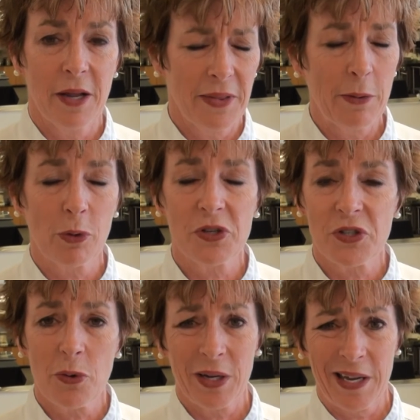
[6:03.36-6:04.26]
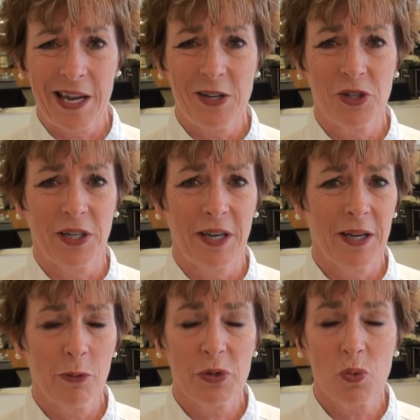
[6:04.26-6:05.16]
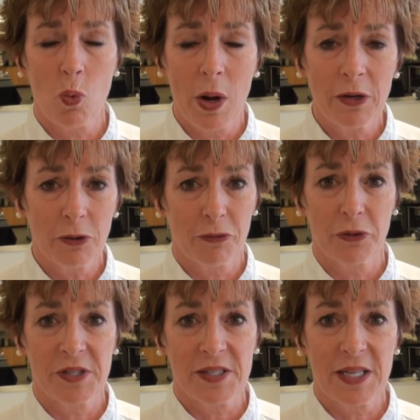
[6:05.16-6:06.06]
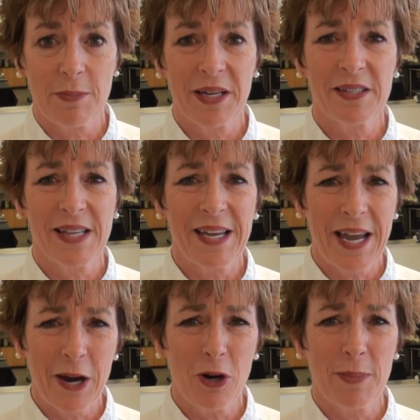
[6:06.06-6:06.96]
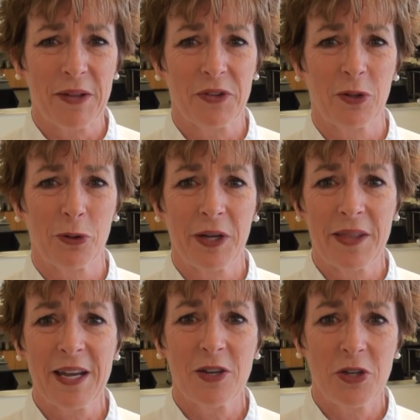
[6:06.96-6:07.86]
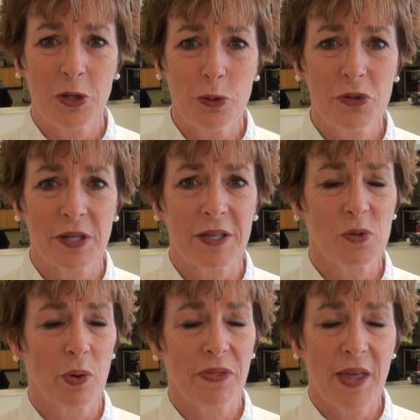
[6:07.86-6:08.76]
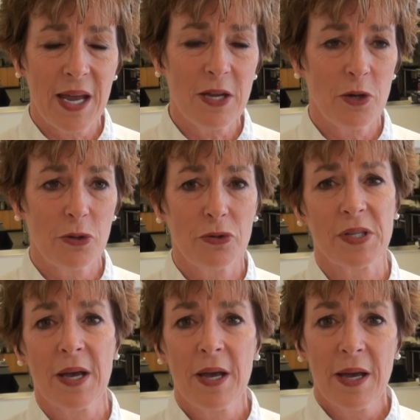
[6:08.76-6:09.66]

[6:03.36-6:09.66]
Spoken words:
They were so engaging, and it was wonderful to see because they cared about the learning. They could use it. It's what they use.